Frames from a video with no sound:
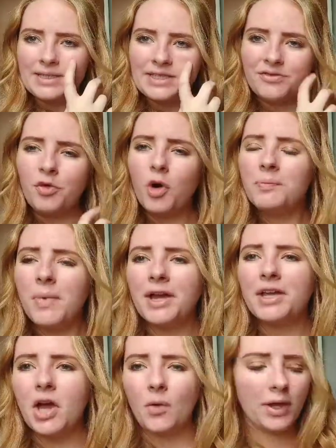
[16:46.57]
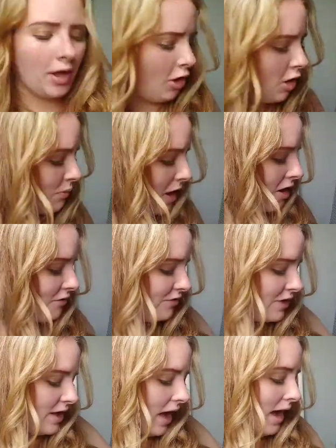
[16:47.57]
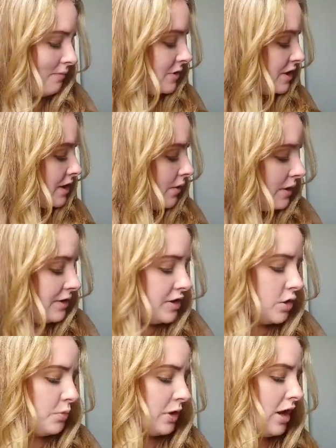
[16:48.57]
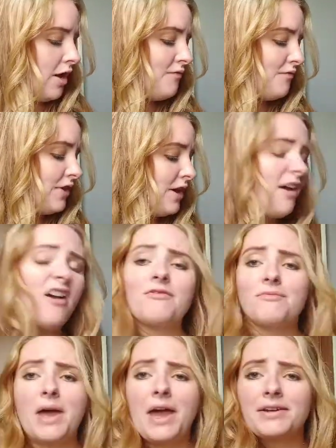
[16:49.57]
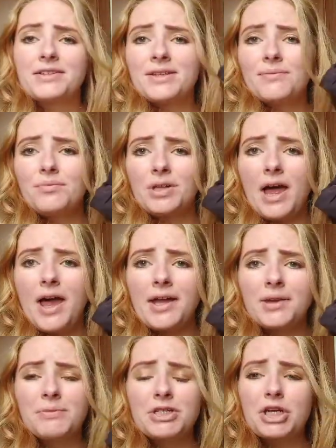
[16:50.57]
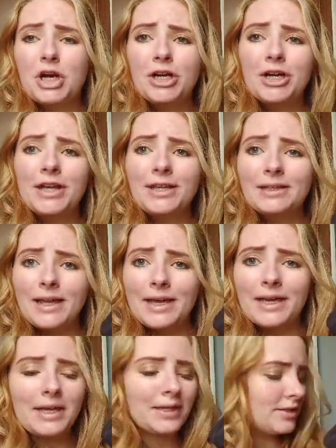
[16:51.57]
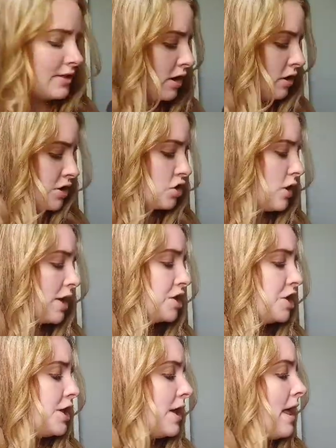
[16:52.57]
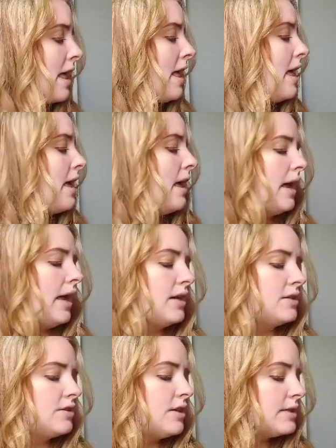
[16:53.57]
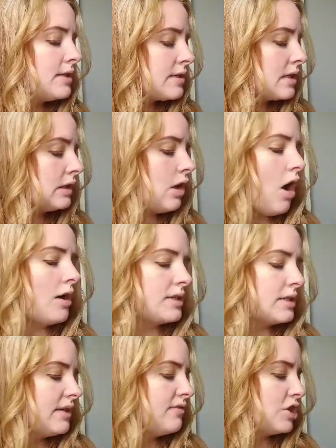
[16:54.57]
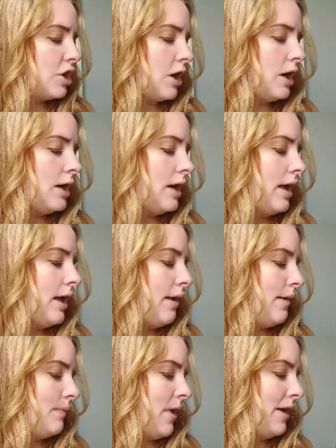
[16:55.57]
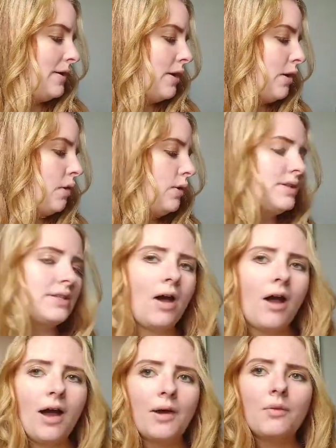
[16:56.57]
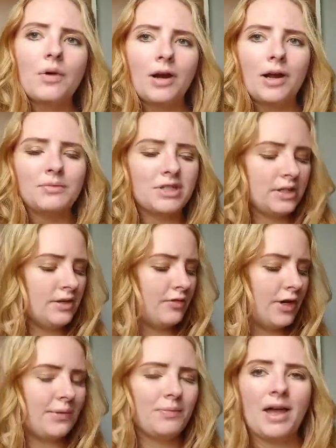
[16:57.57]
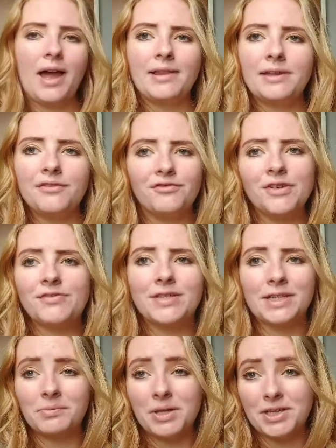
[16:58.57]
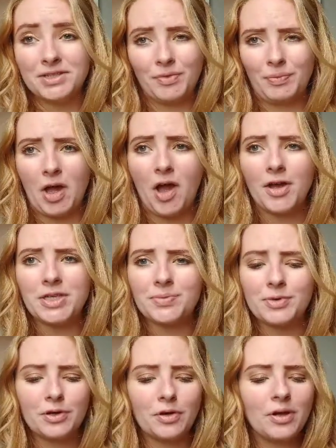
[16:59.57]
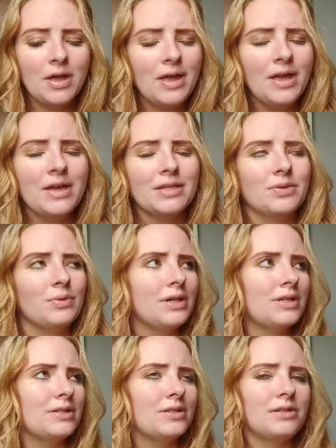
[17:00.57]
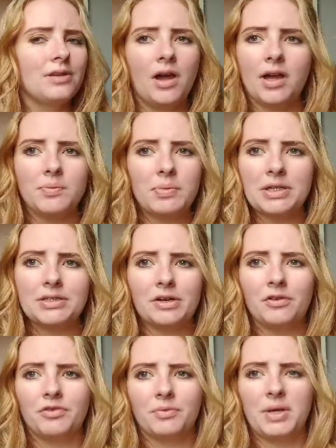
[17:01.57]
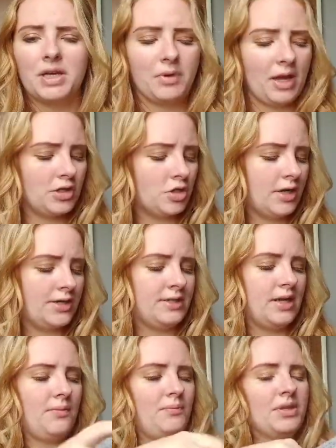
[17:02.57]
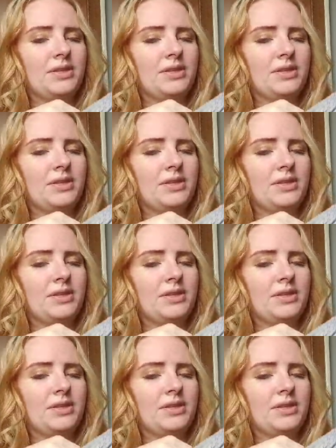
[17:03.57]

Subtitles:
And for my going home outfit, I'm just going super comfy. I've packed some black maternity leggings that are stretchy, and this is a long sleeve shirt. I know it's hot where I'm delivering, but I live 15 minutes from the hospital, so it is not a big deal for me to get dressed up.